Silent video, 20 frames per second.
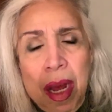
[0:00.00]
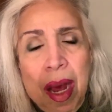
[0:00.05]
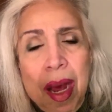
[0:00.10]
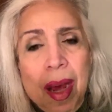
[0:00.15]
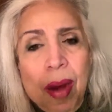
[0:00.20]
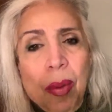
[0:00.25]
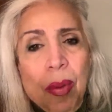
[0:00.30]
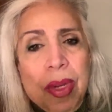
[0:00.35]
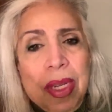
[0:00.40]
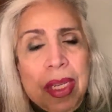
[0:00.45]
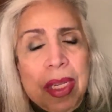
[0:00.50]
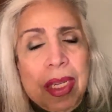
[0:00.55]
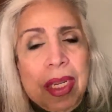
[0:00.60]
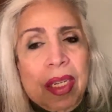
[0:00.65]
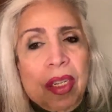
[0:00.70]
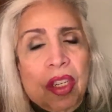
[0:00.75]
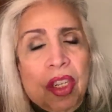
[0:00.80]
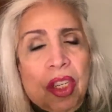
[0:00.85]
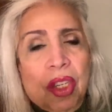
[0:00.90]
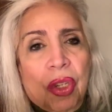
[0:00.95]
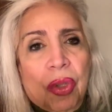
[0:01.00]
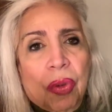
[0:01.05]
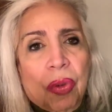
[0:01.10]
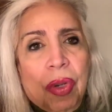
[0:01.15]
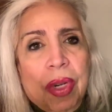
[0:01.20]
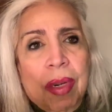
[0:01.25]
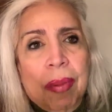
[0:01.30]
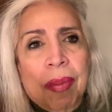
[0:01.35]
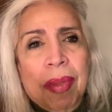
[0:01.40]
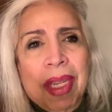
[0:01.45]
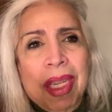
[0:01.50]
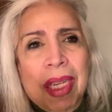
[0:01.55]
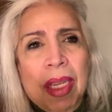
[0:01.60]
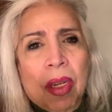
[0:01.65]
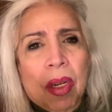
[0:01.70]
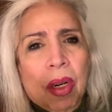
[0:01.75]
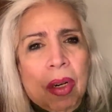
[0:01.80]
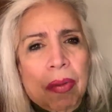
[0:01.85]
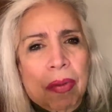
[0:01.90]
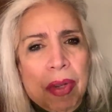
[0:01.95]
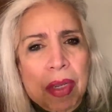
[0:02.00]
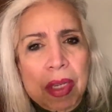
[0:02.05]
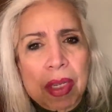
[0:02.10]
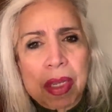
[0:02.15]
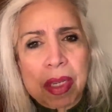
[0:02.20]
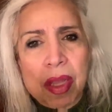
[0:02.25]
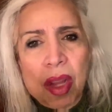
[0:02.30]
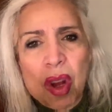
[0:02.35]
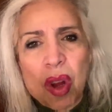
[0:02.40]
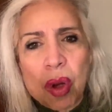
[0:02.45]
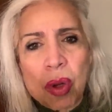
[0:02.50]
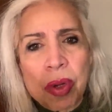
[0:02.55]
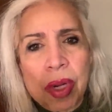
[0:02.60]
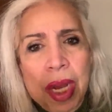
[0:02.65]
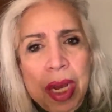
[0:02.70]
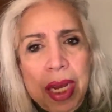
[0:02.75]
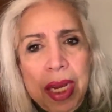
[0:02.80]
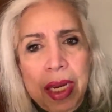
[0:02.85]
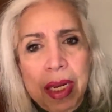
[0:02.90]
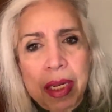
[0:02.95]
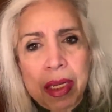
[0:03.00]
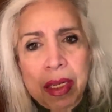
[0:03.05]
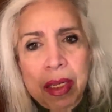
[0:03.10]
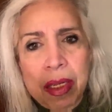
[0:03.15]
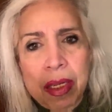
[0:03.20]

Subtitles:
I was extremely nervous the whole night.